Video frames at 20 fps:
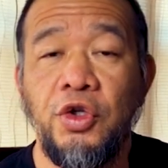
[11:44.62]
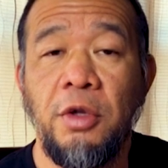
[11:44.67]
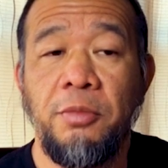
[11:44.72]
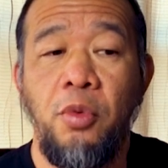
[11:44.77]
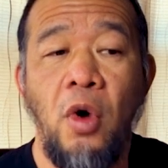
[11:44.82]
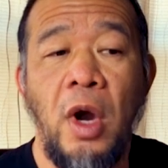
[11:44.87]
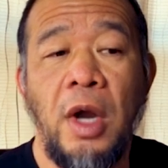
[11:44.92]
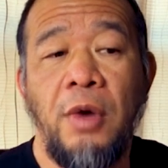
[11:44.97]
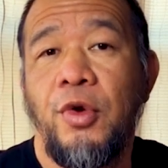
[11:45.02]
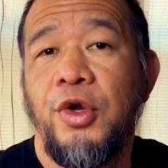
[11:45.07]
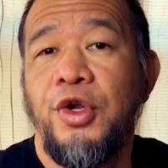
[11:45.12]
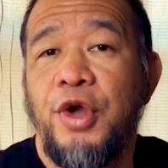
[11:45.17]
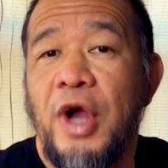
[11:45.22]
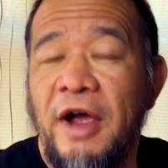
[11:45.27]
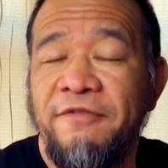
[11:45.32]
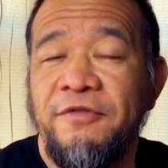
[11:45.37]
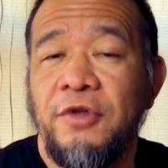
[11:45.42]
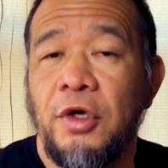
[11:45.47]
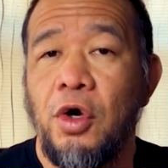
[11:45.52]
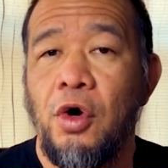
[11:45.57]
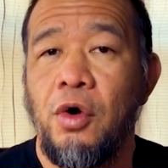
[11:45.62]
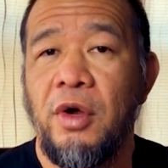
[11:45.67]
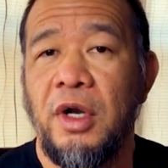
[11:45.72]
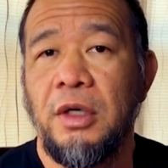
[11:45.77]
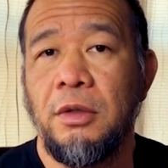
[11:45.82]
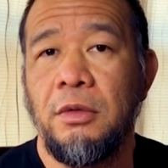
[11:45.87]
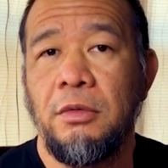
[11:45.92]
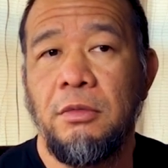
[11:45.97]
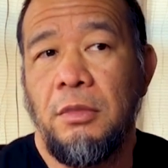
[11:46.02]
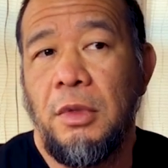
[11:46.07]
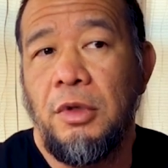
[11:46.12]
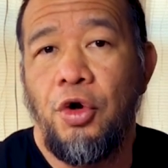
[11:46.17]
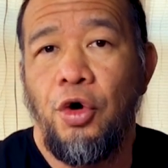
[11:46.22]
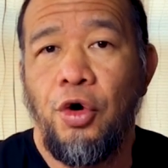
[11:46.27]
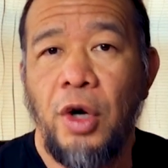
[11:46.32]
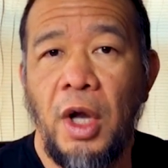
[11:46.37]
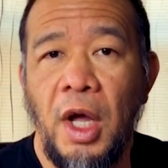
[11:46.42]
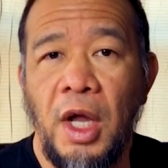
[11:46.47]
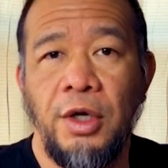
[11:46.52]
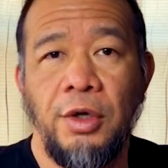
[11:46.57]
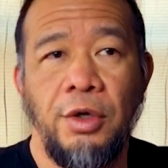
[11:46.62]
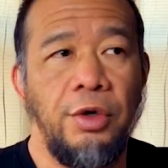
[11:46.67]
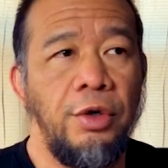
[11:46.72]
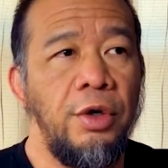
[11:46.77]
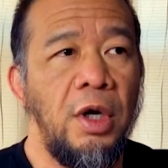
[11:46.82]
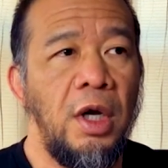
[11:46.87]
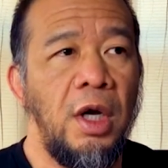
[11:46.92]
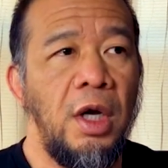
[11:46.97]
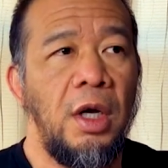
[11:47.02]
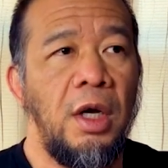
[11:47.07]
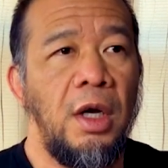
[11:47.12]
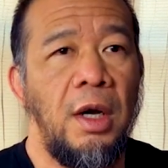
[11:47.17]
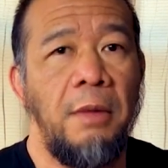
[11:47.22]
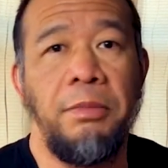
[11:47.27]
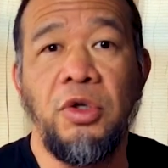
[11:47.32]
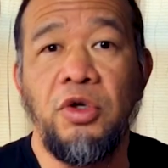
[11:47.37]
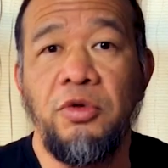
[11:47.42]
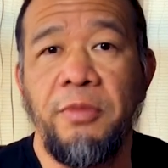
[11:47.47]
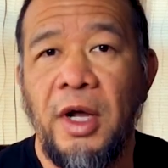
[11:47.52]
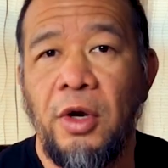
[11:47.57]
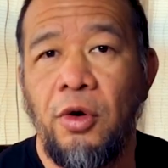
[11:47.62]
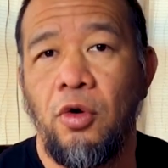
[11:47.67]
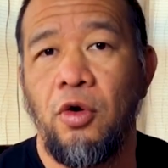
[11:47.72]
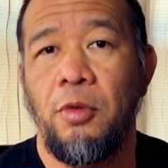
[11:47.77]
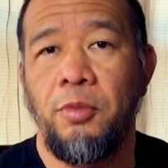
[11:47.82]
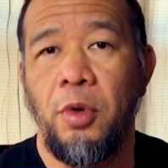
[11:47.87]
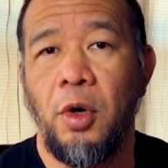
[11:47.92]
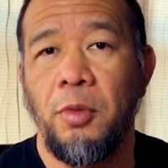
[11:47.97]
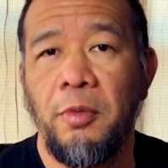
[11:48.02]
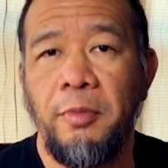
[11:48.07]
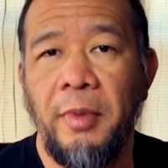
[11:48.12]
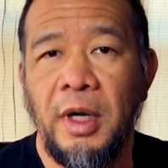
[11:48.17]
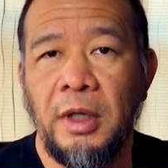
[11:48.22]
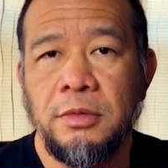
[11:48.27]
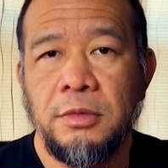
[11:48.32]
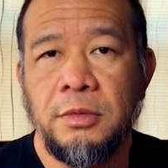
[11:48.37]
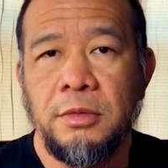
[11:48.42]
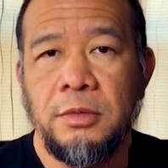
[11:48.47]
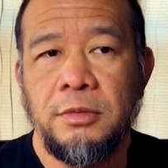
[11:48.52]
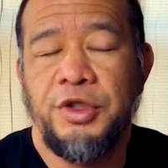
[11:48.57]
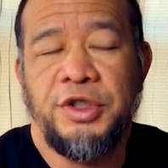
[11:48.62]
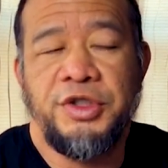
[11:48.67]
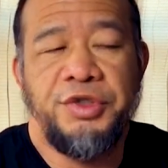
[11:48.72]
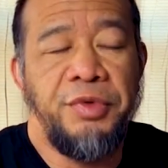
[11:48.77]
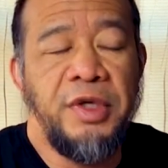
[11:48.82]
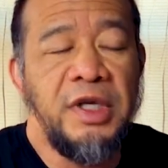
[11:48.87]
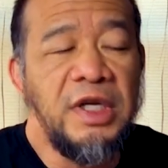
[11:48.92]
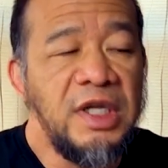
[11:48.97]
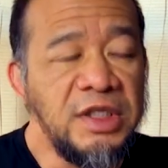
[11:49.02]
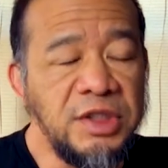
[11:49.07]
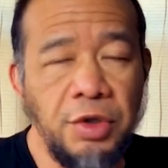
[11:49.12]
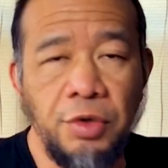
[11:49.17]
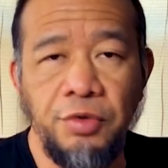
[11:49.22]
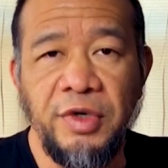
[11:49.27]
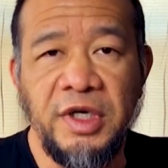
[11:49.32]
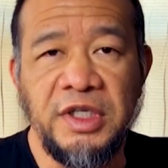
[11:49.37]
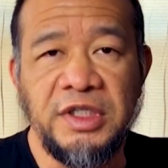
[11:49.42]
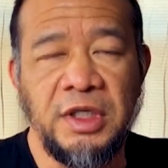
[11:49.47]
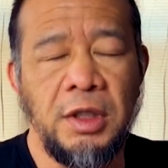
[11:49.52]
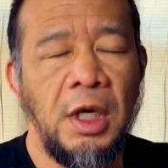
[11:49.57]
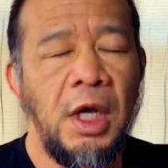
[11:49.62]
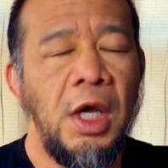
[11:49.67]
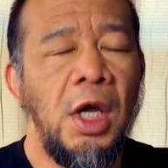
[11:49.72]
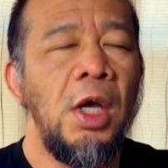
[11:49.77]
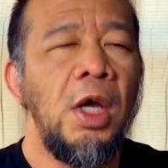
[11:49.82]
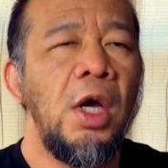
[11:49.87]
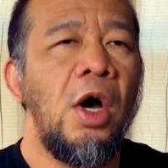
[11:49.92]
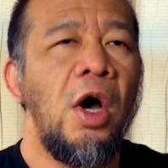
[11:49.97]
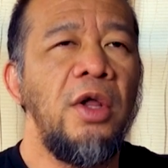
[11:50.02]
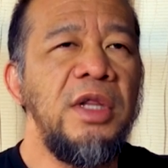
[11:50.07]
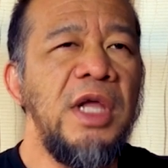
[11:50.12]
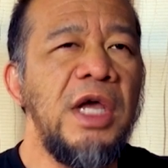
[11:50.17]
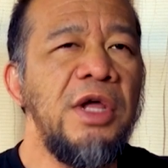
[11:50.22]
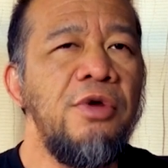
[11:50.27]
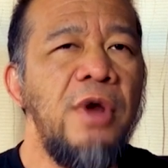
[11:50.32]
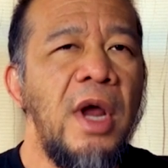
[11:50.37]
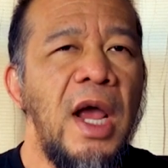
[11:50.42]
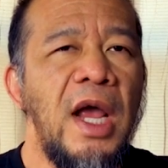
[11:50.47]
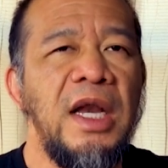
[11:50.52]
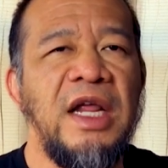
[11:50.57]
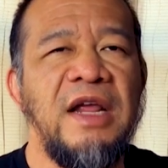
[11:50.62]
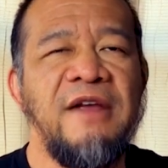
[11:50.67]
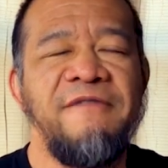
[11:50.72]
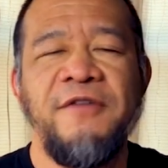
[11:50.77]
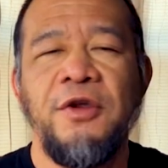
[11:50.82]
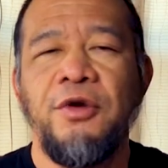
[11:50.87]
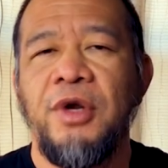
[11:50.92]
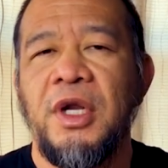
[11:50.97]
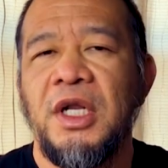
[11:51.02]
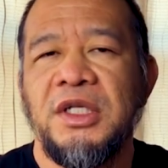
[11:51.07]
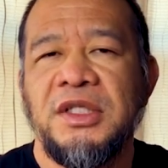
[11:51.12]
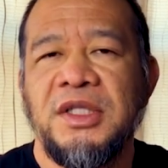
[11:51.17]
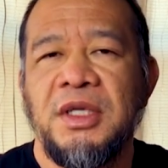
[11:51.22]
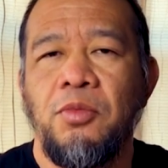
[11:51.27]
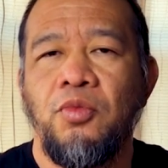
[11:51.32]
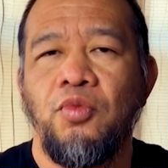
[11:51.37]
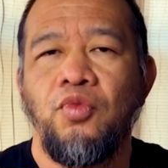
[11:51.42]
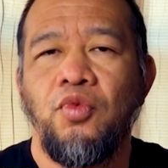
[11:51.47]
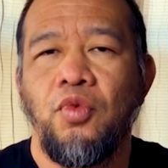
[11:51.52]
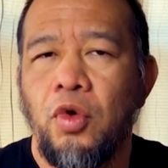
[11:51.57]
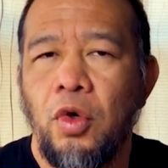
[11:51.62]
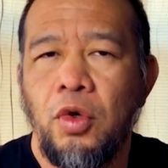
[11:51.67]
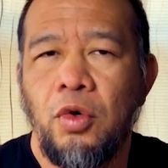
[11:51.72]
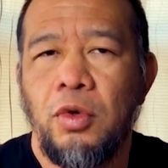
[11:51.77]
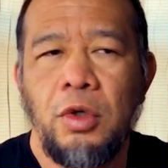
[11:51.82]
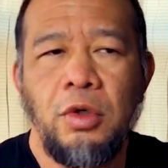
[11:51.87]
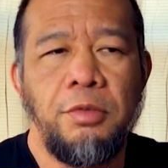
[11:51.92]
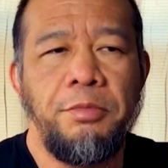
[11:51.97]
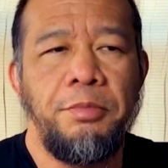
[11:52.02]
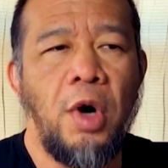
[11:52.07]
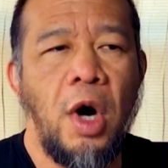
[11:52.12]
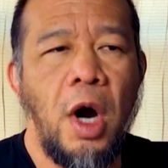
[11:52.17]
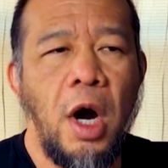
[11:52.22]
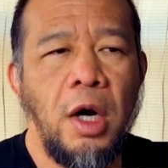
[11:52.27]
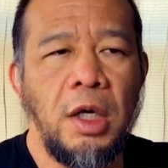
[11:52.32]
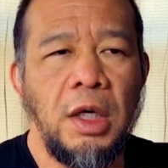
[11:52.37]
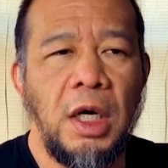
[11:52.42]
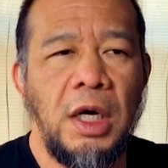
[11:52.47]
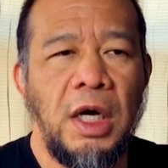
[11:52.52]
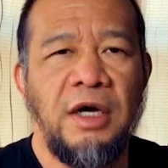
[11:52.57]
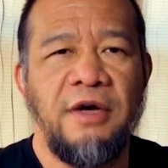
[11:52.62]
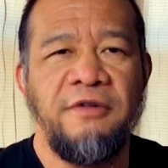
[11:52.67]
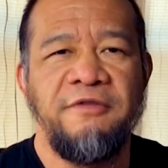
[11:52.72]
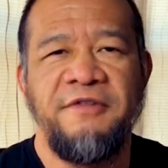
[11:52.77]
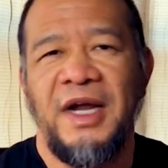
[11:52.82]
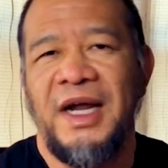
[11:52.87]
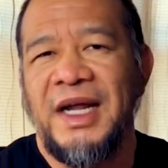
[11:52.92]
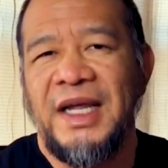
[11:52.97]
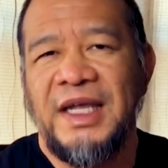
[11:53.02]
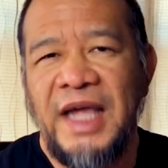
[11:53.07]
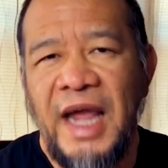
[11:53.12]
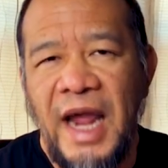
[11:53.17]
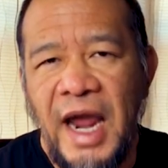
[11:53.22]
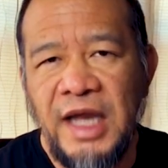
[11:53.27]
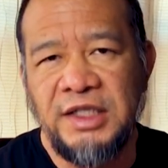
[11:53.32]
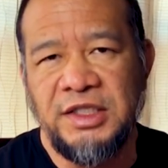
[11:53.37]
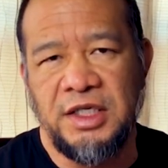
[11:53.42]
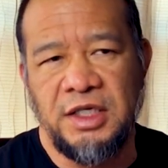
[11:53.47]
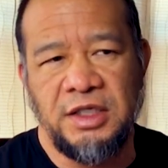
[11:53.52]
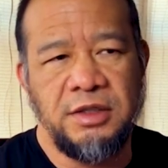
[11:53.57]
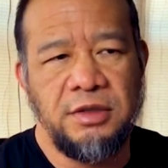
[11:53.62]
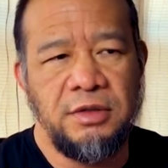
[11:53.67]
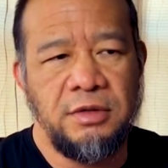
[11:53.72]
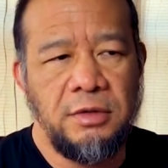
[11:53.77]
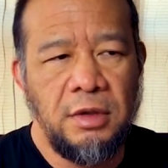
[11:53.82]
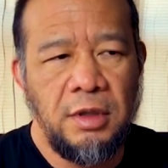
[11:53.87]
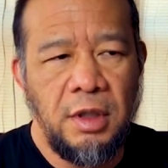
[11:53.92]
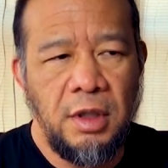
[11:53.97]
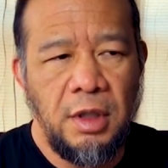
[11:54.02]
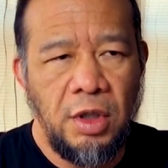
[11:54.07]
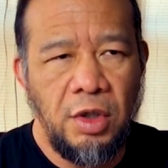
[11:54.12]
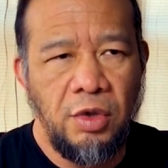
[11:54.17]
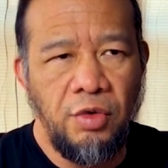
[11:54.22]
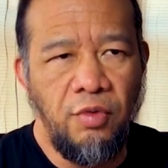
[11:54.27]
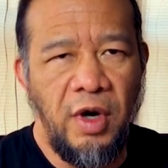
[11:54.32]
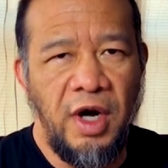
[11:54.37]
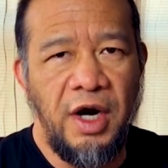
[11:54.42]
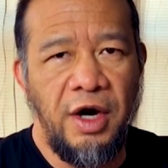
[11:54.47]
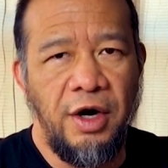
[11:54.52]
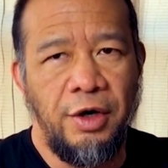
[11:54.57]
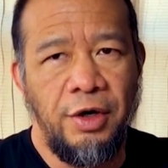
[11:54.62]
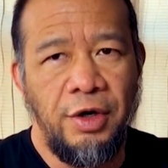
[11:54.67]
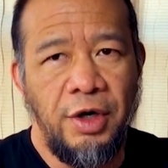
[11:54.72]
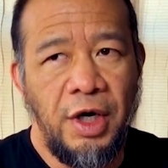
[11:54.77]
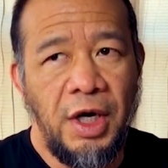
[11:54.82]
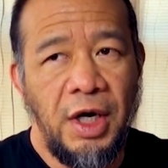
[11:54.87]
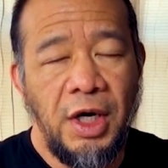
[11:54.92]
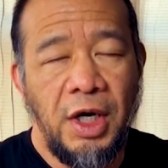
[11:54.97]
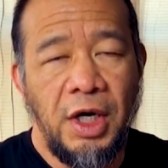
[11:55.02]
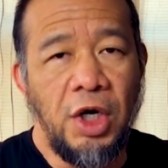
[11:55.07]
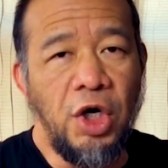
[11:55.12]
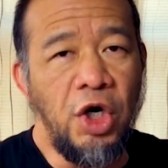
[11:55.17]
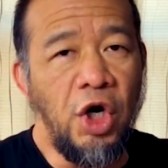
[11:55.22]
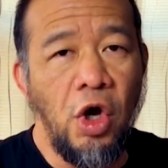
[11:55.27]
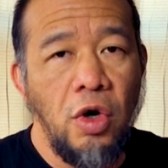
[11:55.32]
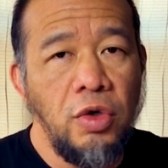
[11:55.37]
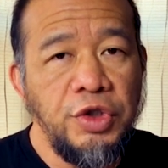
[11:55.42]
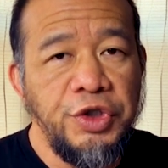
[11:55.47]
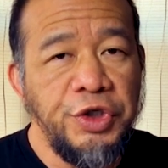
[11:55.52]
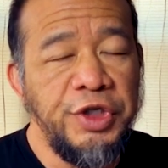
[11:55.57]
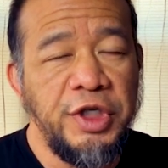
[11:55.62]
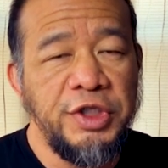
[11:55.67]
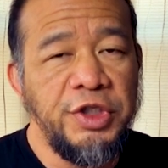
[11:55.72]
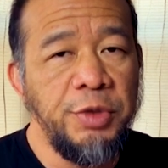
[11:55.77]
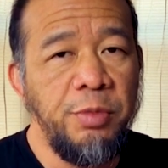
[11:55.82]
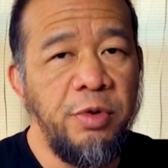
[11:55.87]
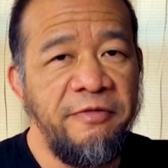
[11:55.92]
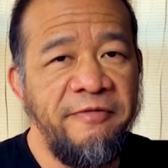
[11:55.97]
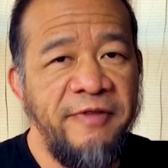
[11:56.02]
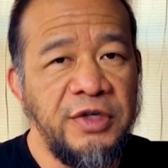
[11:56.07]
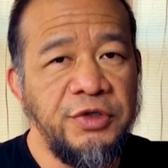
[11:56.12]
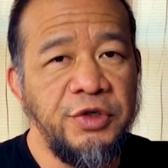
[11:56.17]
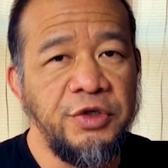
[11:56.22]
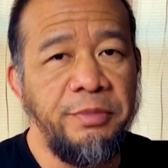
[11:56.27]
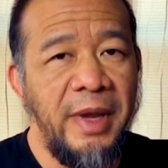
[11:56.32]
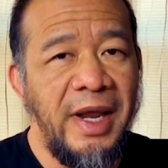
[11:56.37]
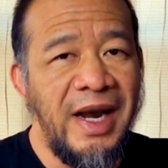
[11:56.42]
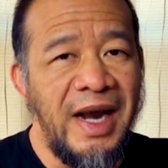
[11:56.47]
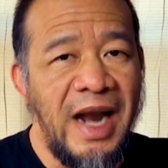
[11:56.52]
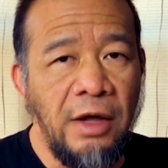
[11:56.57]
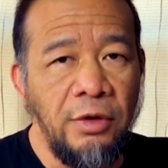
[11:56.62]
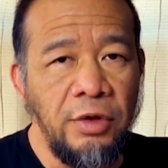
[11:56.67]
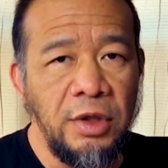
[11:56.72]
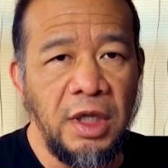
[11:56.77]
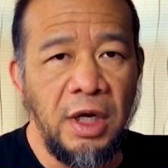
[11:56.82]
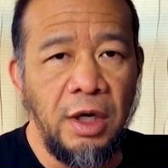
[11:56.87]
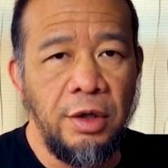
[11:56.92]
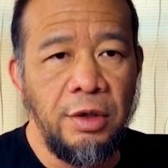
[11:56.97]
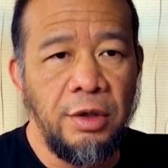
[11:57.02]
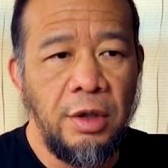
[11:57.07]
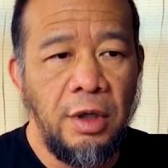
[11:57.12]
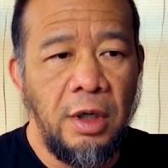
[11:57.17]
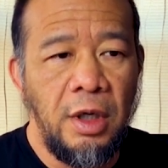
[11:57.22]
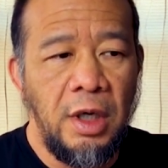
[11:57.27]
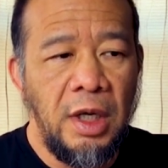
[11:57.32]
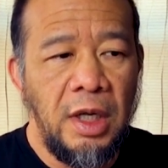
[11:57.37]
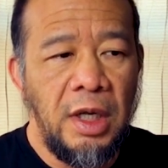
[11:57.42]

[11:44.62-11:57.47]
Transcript: to the point where you have to go and learn under a blue belt or a purple belt. There just really is no reason. On the other hand, if you're in some rural part of Kansas where no jiu-jitsu professors made it out there,